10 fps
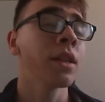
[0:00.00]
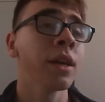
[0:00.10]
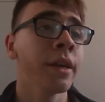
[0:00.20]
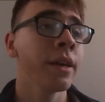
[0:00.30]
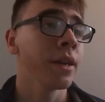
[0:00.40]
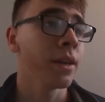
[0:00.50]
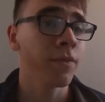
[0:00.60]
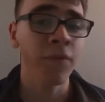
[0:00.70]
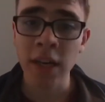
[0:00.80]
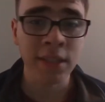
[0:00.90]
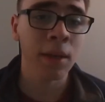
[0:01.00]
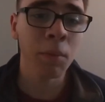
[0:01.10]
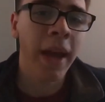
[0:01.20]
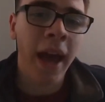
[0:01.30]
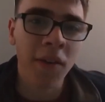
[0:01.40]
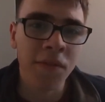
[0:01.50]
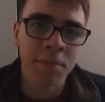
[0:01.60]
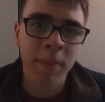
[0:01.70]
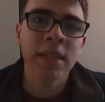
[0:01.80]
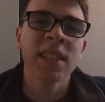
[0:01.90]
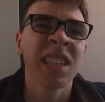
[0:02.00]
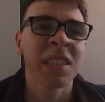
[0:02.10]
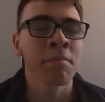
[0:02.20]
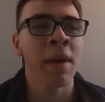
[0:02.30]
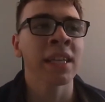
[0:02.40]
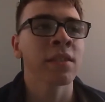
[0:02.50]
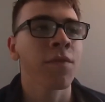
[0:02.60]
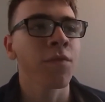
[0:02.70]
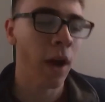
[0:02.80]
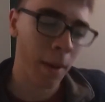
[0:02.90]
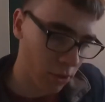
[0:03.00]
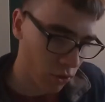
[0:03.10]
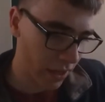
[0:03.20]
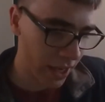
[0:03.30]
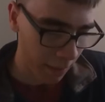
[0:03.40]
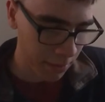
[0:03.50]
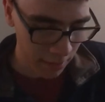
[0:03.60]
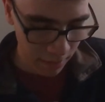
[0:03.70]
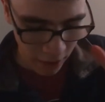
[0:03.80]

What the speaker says: The first thing we have is basically this massive fight between Captain